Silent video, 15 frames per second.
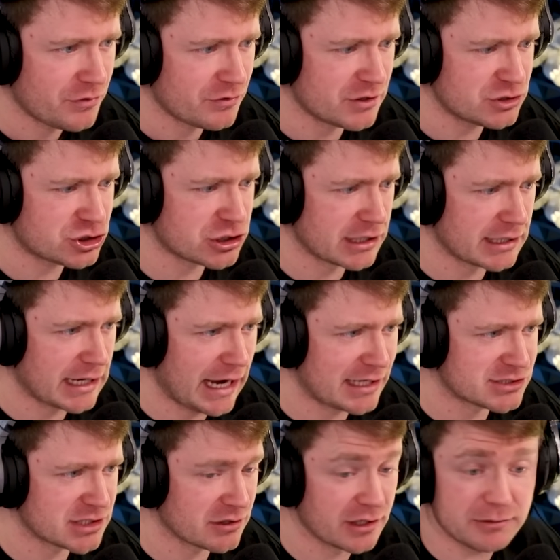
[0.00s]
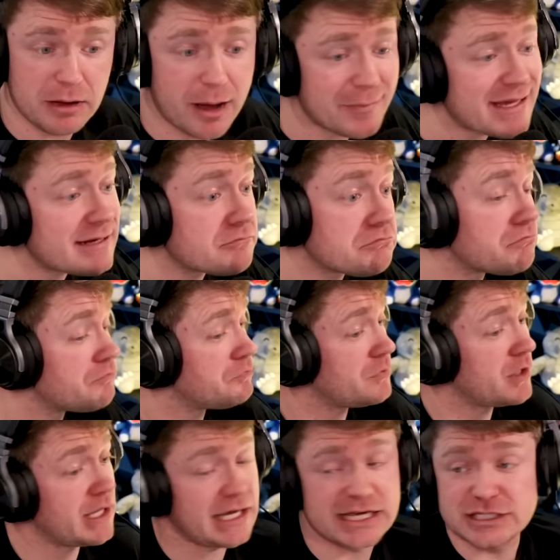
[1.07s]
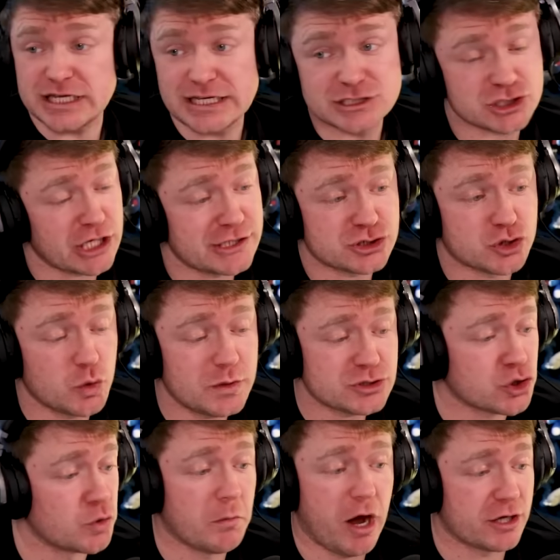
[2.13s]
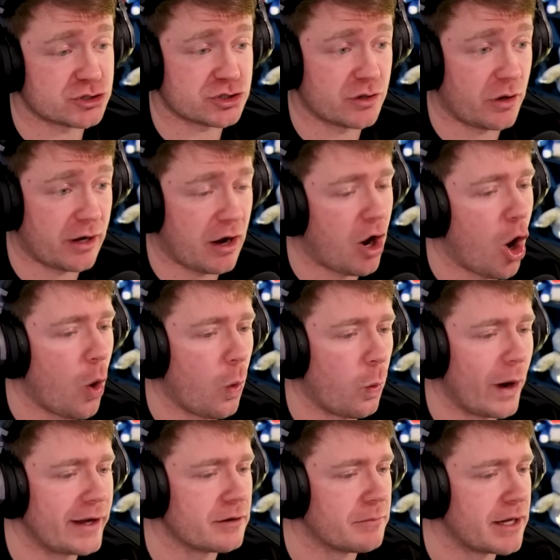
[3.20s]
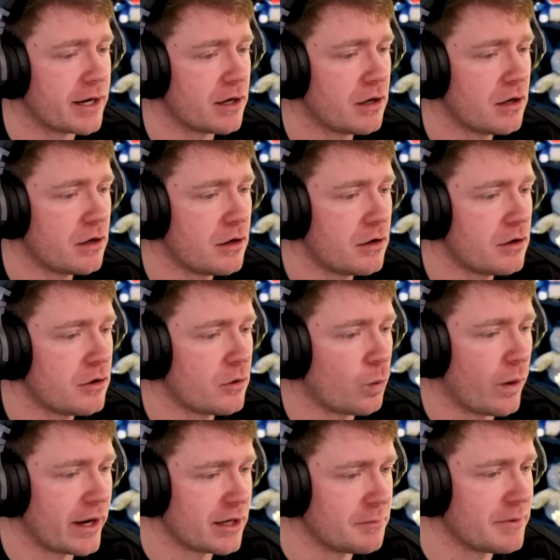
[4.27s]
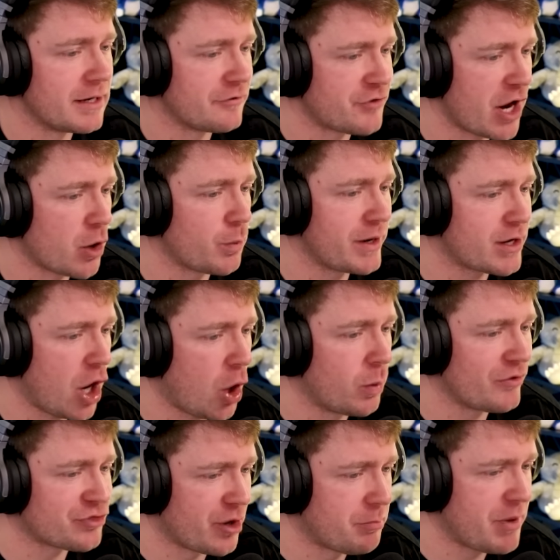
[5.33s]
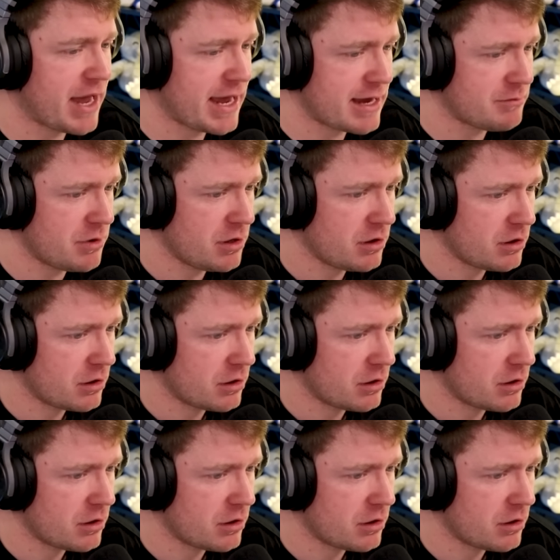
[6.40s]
This Shin Godzilla, I mean, he's doing too much. You know what? Oh, wait a minute. Wait a minute. There we go with the beam.